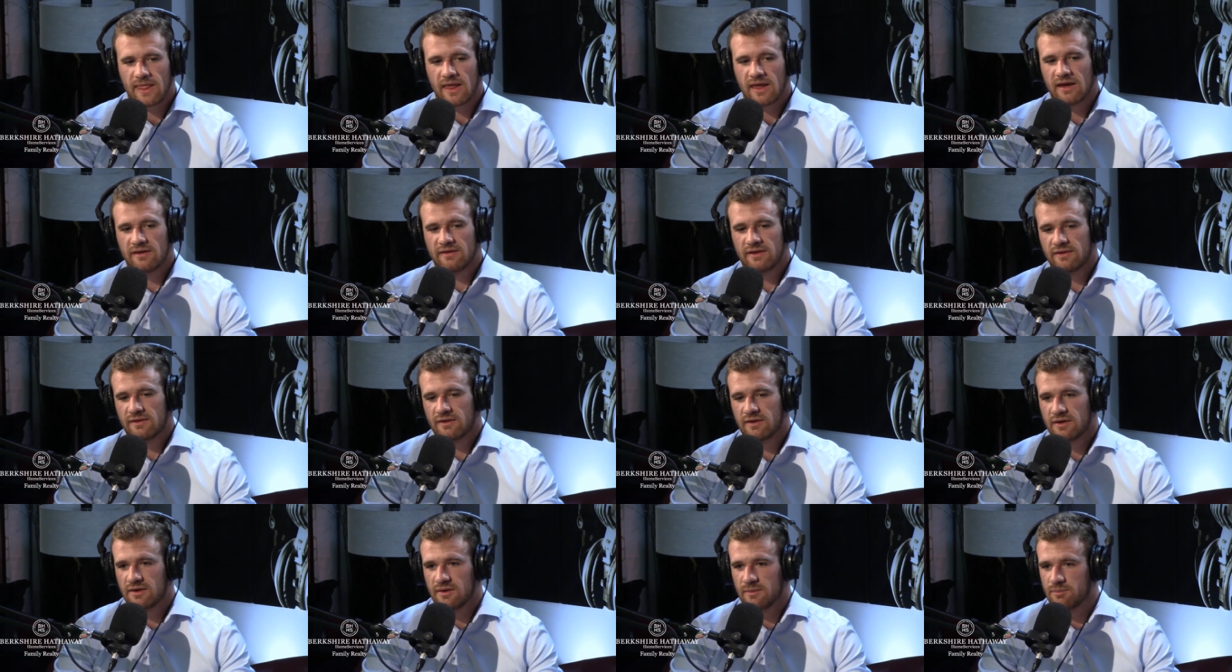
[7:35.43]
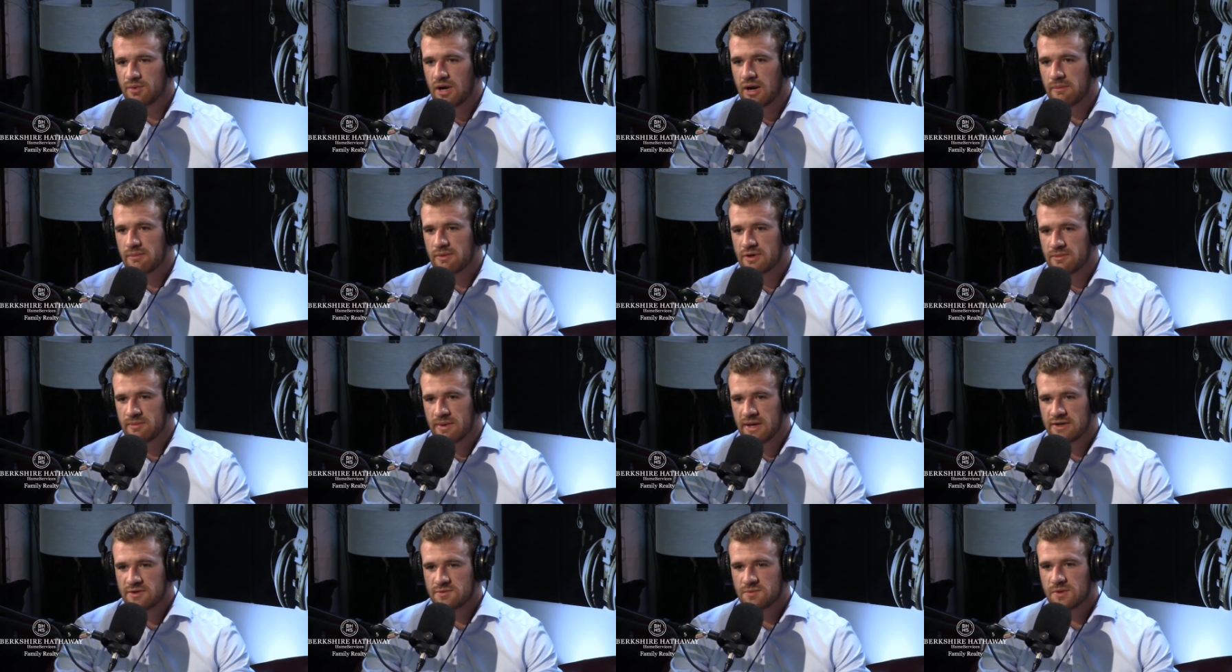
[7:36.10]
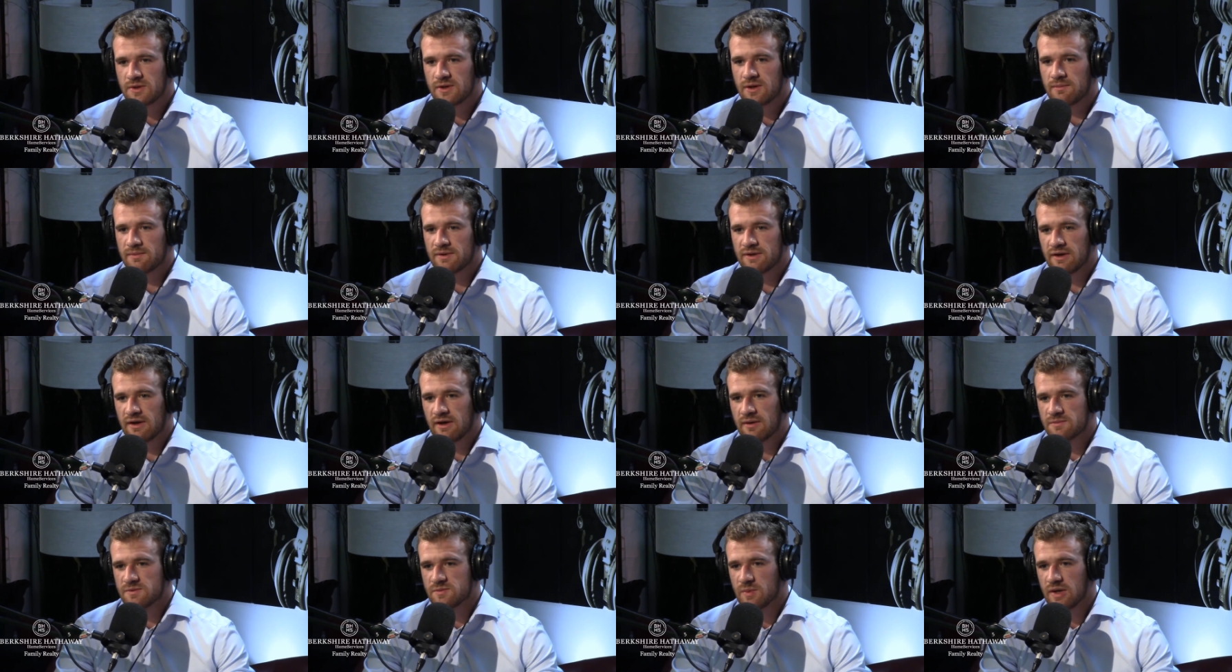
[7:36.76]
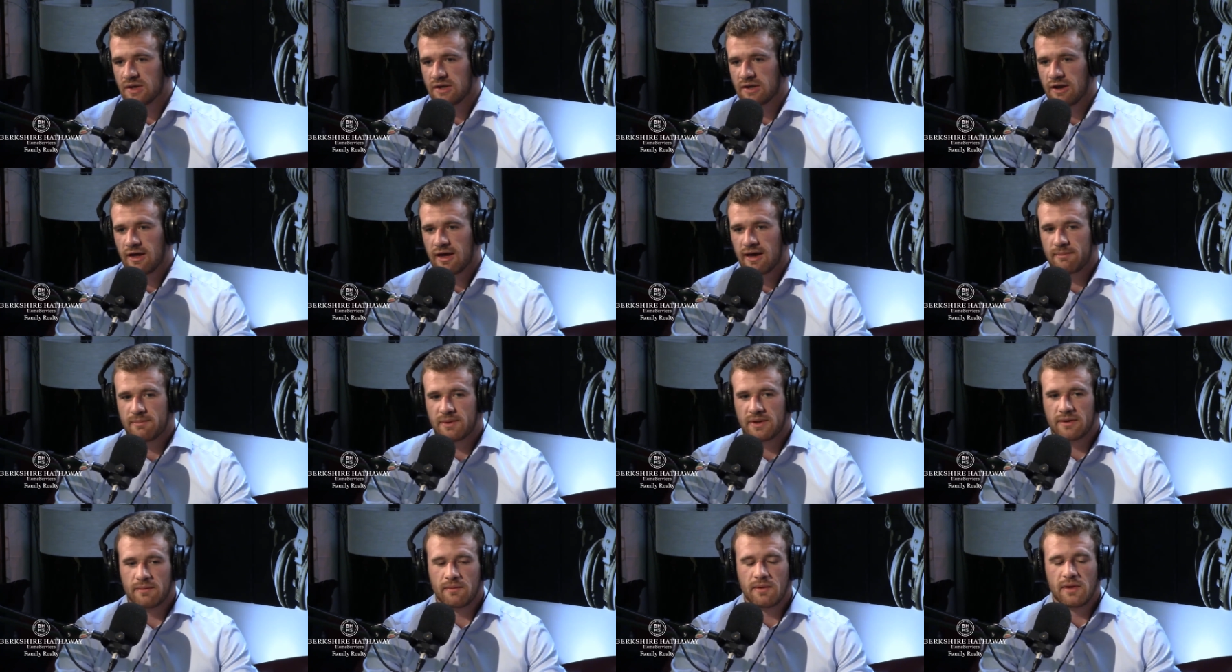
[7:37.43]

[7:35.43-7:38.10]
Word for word: And then the property management company helps make it happen.